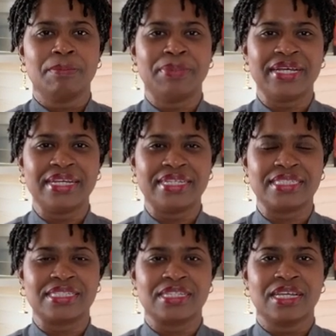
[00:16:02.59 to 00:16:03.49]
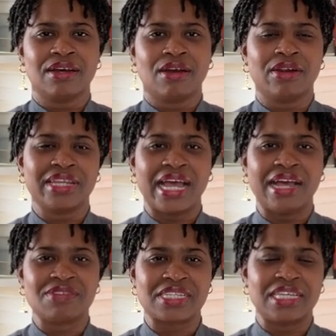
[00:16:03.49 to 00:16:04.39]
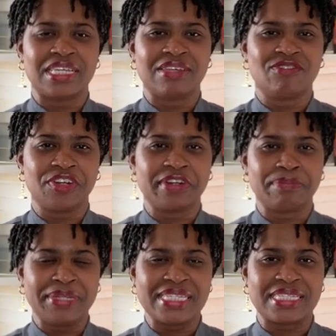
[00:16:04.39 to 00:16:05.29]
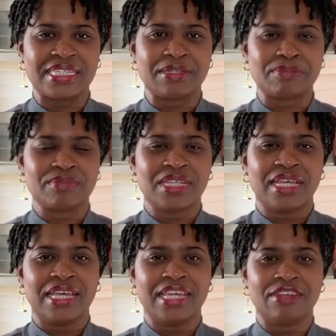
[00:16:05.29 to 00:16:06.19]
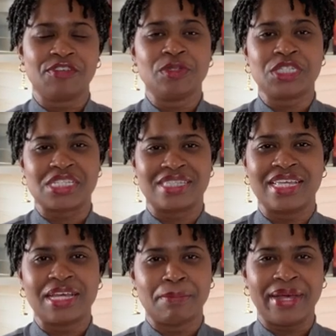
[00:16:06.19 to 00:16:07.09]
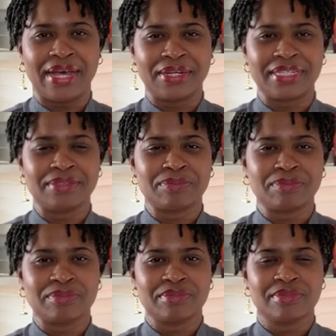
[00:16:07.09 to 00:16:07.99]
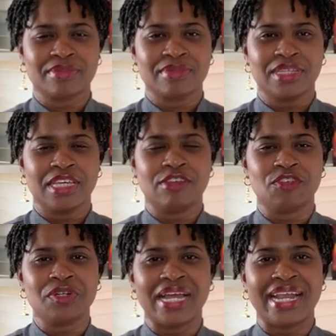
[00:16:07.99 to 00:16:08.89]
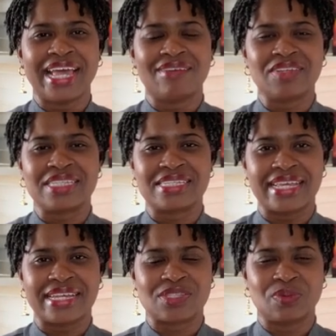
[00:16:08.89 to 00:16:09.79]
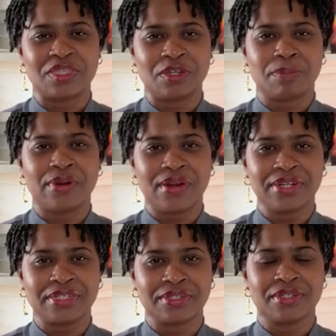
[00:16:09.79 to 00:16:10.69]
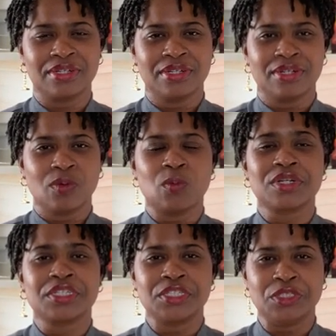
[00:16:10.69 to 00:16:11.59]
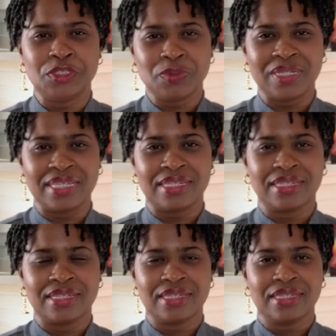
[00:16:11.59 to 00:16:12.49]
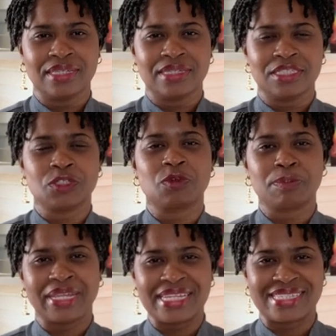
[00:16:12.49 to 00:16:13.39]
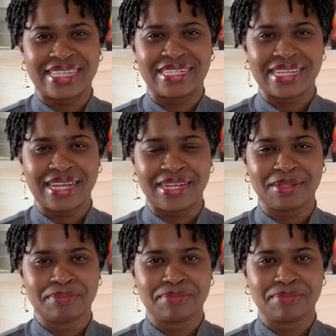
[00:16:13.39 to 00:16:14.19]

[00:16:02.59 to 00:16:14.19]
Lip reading: But our lives can get very busy. And if you just think about it, if you're not having sex with your partner, what are you doing to replace that time?